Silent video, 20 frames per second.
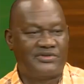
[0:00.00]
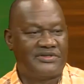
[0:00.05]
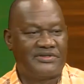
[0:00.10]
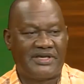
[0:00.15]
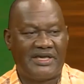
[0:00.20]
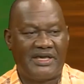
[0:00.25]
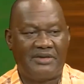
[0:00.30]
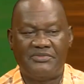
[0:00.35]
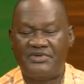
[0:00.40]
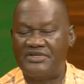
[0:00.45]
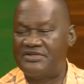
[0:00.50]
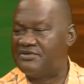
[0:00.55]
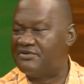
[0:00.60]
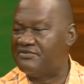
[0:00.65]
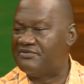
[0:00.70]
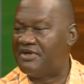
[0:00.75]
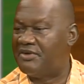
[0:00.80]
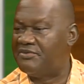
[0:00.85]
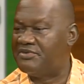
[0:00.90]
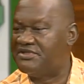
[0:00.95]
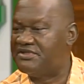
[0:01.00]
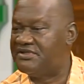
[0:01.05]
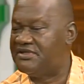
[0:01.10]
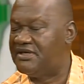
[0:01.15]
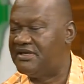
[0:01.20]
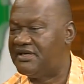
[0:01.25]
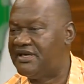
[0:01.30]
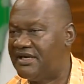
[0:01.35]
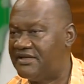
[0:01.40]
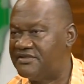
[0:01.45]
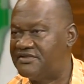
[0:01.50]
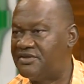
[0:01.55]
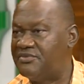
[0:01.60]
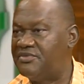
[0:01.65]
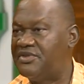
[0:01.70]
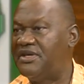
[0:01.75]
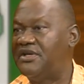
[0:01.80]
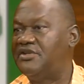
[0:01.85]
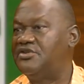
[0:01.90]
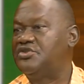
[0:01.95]
chemist or pharmacy and get something
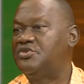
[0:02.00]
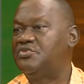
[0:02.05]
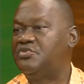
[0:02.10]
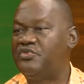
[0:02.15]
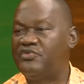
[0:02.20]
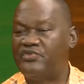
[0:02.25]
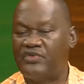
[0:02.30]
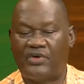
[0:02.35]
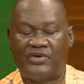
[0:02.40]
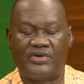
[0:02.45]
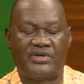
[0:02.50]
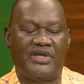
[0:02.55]
and just move on.